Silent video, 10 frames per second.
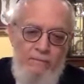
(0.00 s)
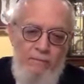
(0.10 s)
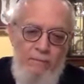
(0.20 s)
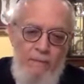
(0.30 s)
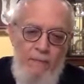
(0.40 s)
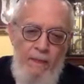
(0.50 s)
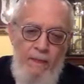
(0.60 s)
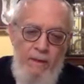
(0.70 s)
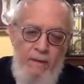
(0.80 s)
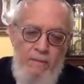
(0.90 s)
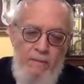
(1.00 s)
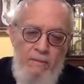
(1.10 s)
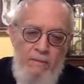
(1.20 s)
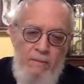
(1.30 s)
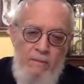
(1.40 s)

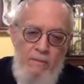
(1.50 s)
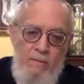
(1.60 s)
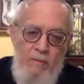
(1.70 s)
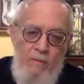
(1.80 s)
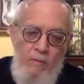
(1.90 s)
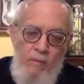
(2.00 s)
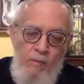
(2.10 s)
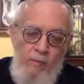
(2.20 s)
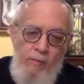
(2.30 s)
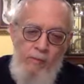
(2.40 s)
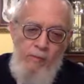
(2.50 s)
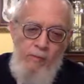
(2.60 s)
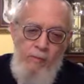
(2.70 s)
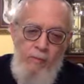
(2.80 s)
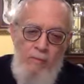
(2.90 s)

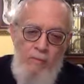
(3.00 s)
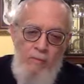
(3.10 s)
No one is speaking in this clip.